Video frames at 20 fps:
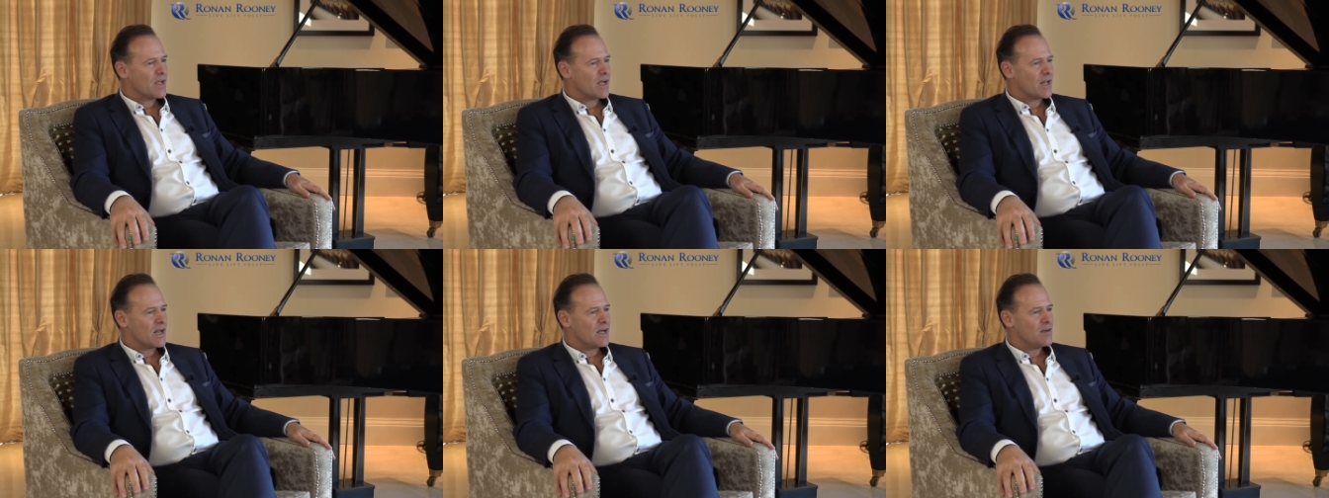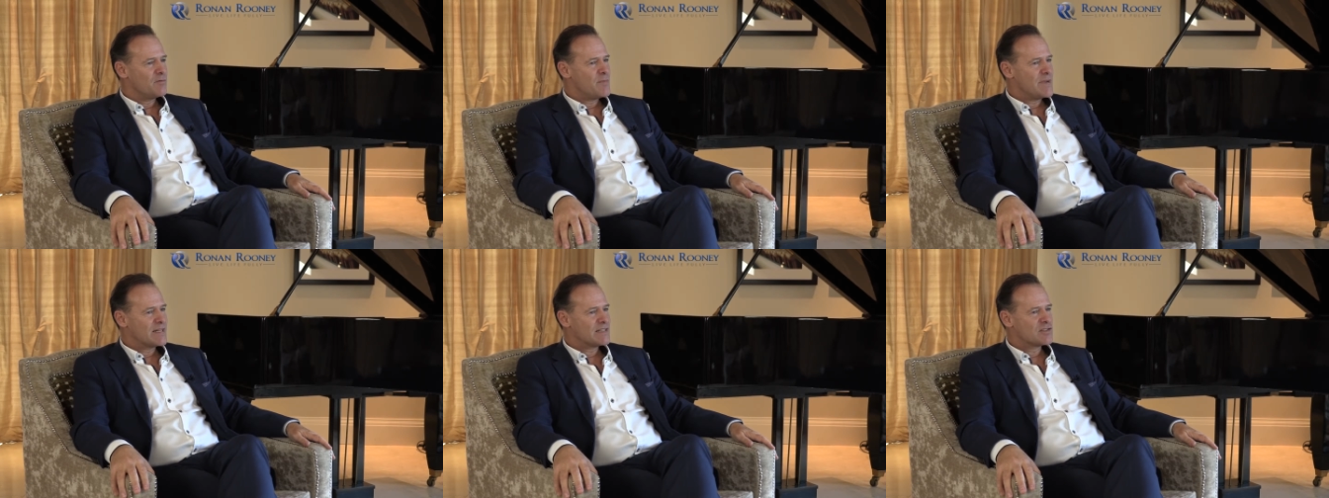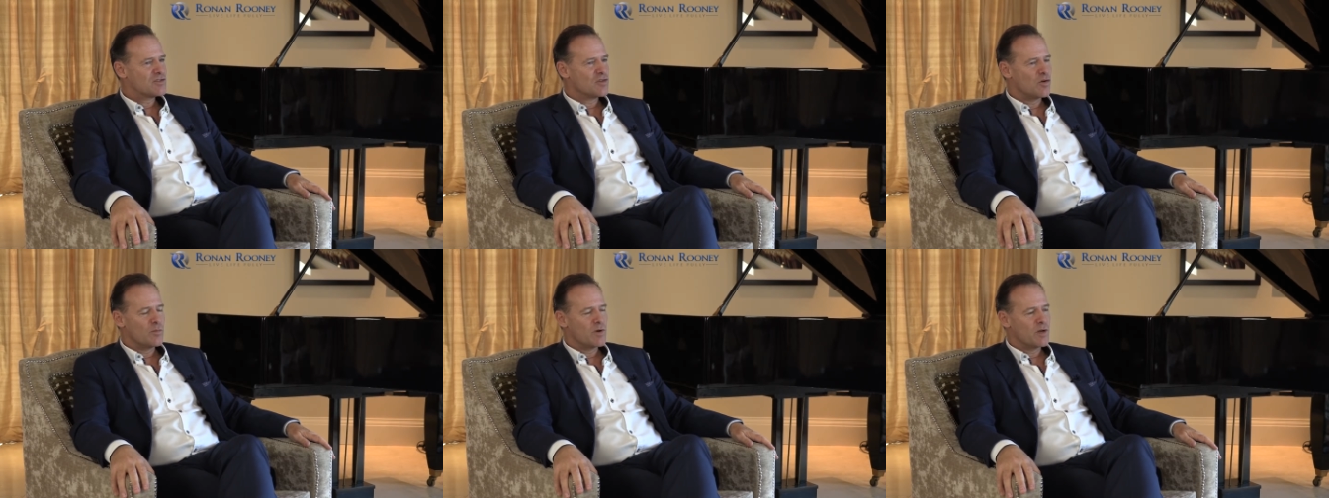And I've met
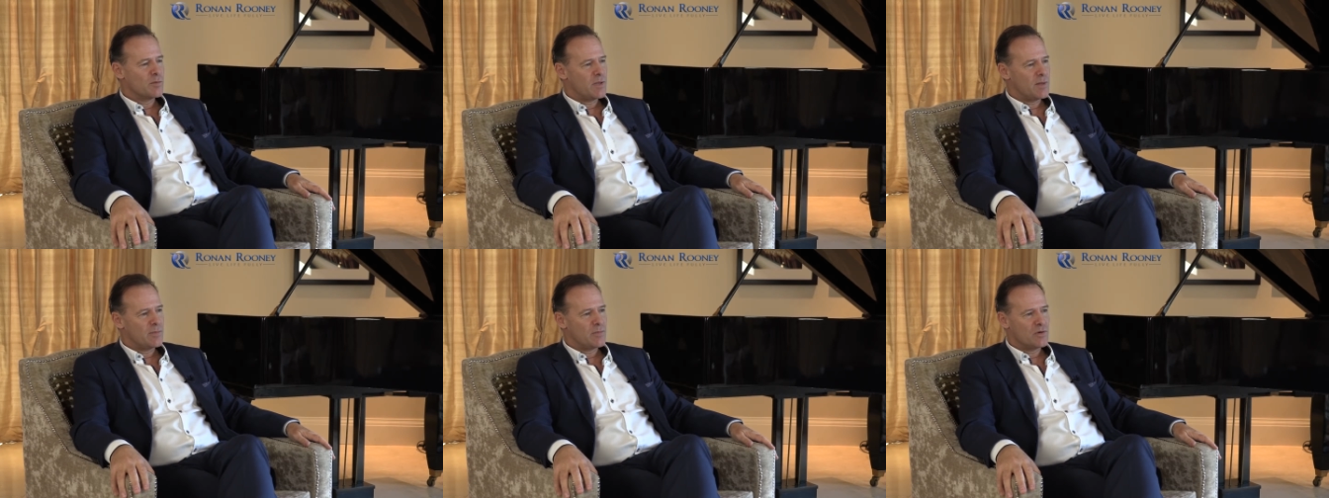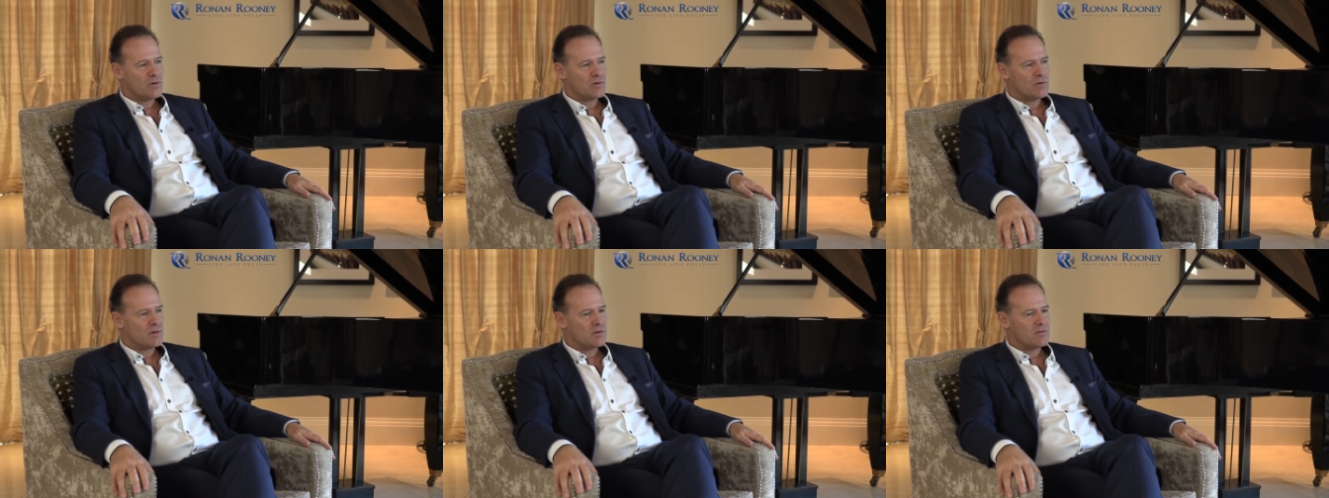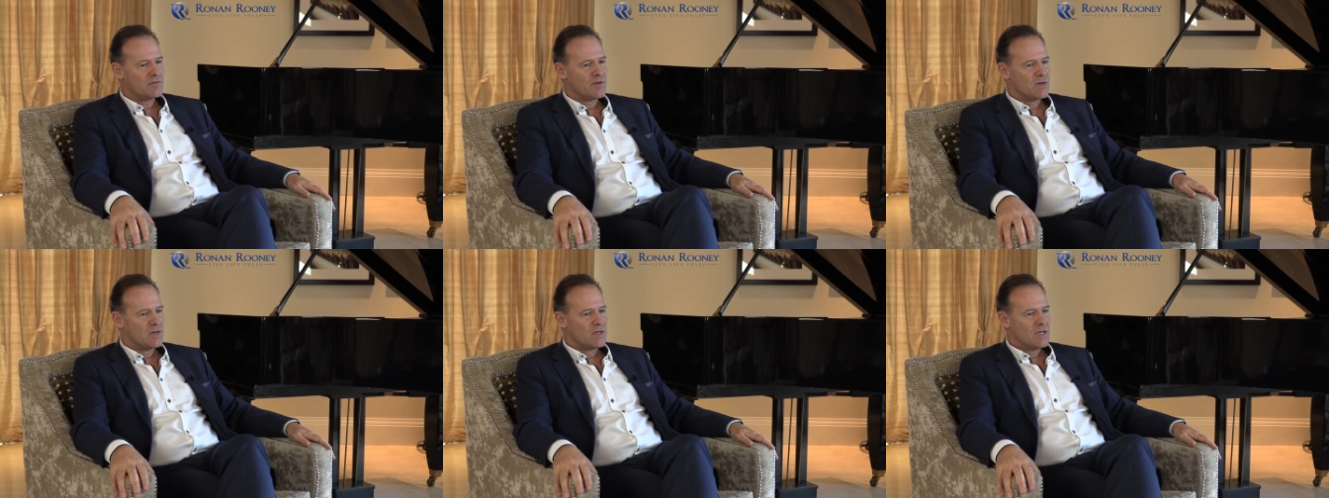so many people who
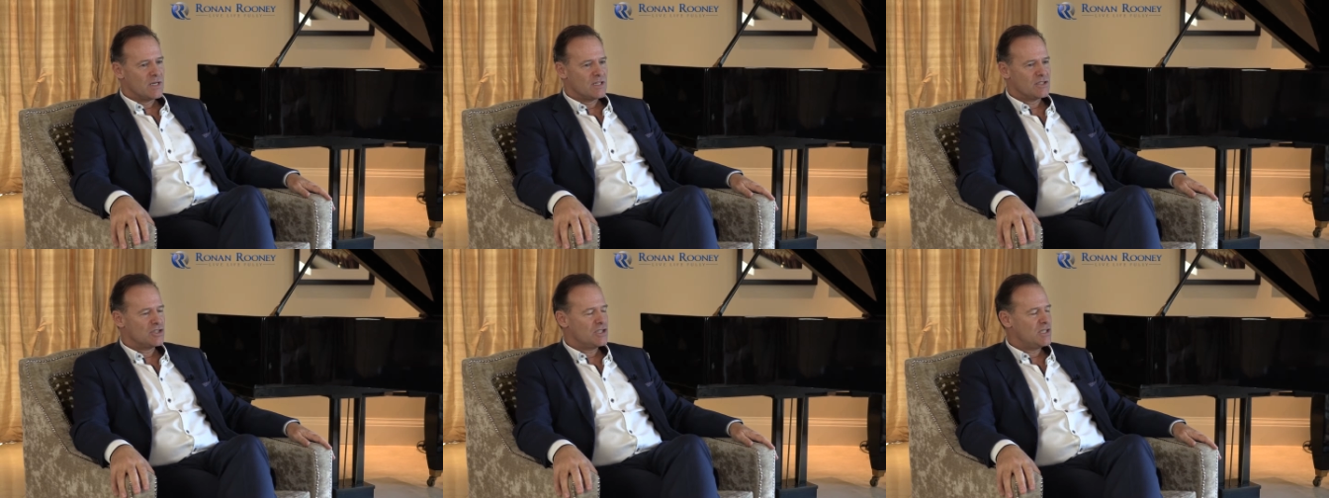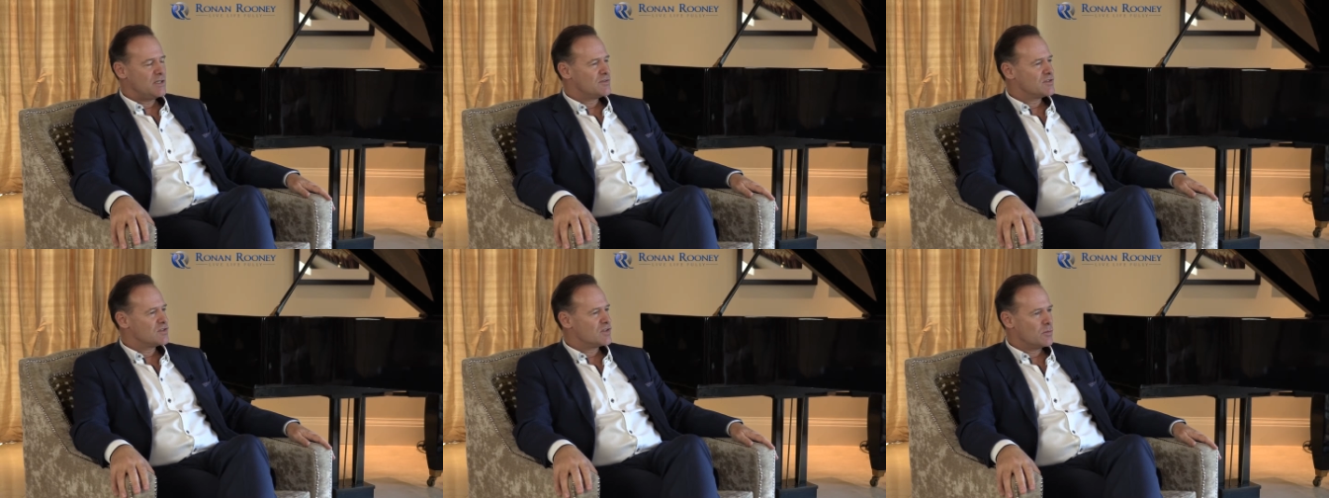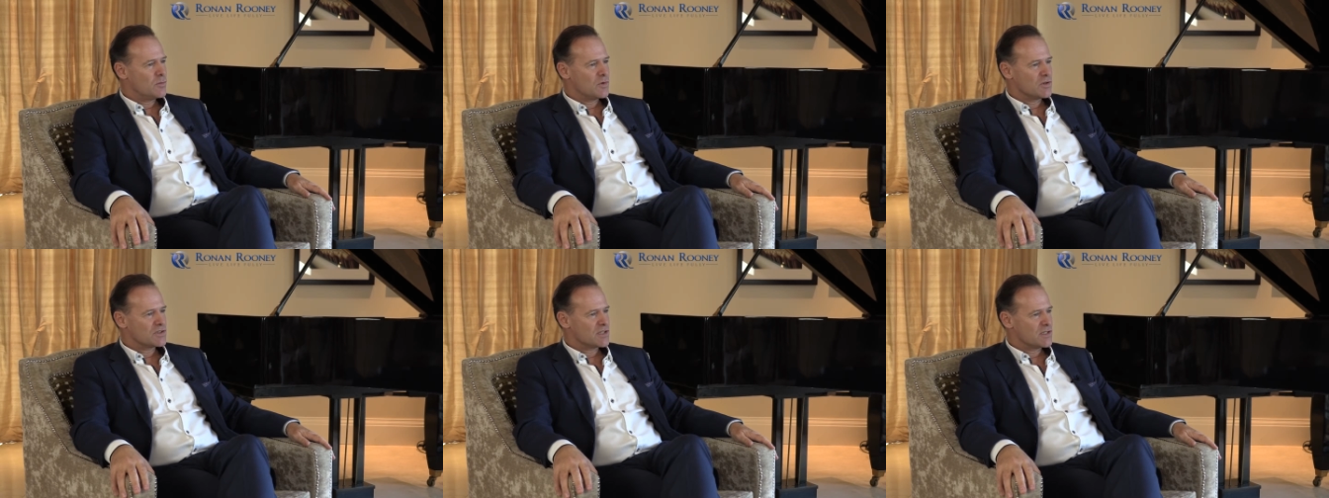have achieved
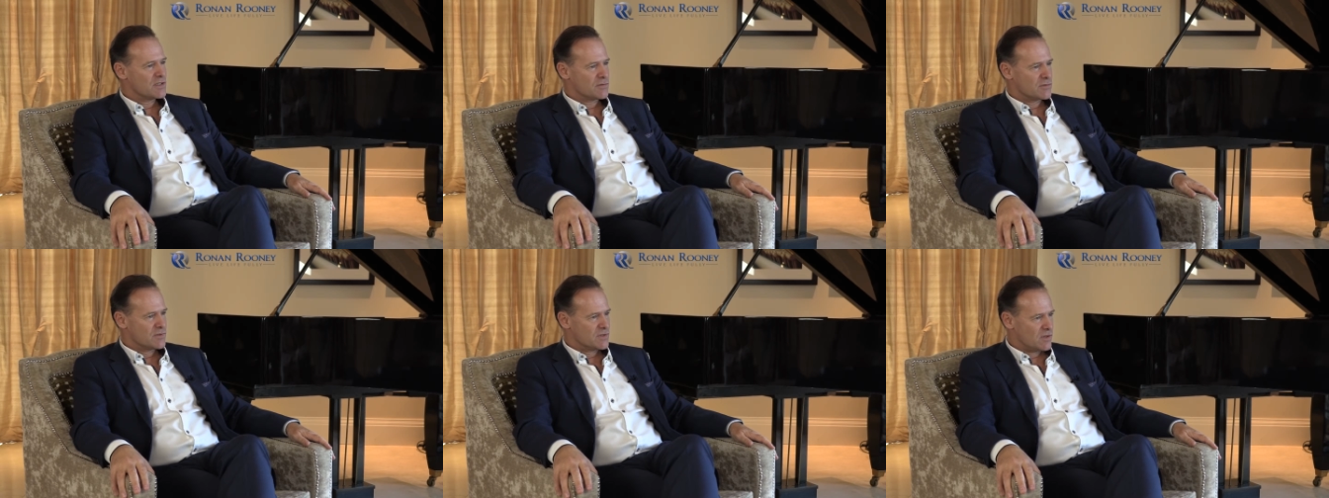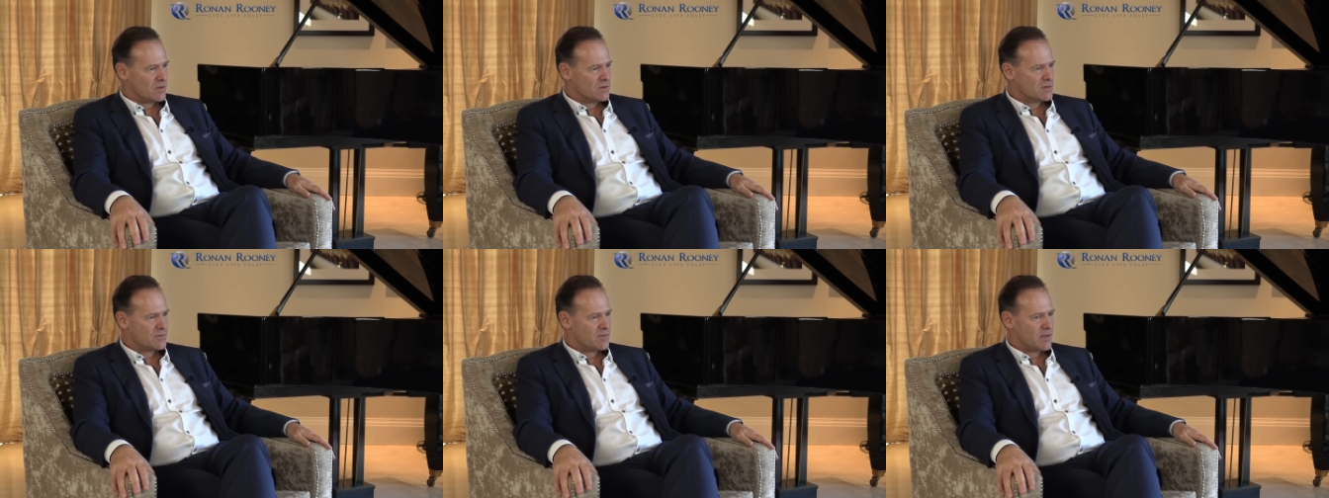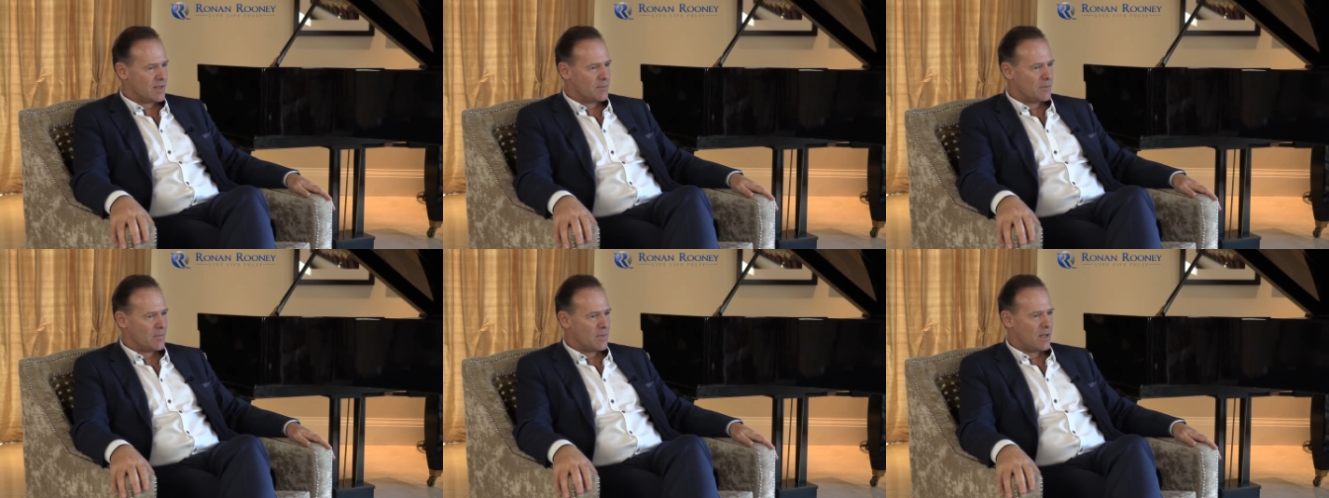so much as a result
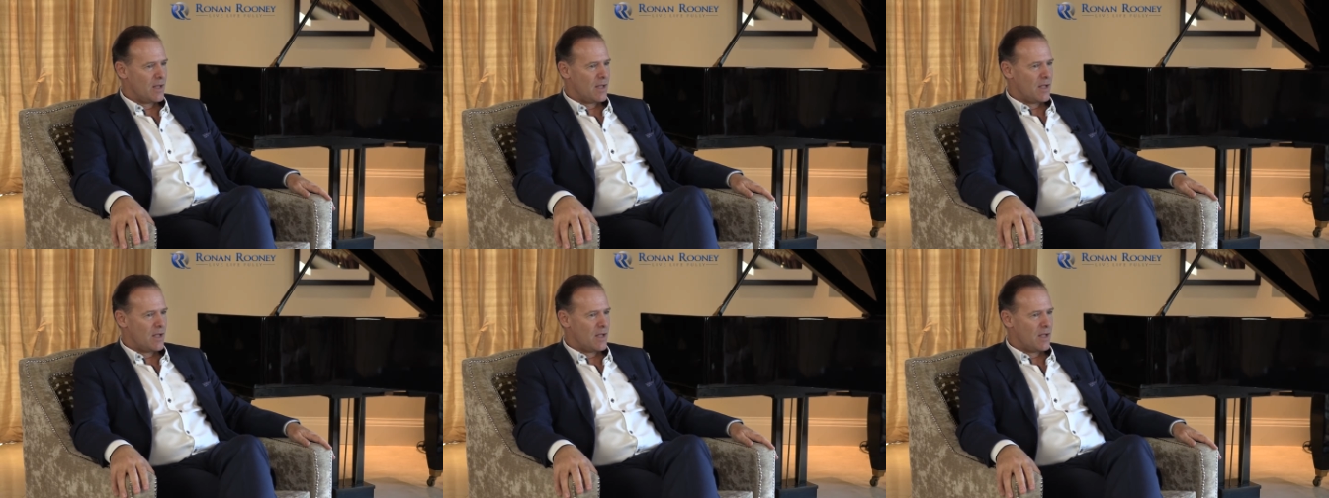of them.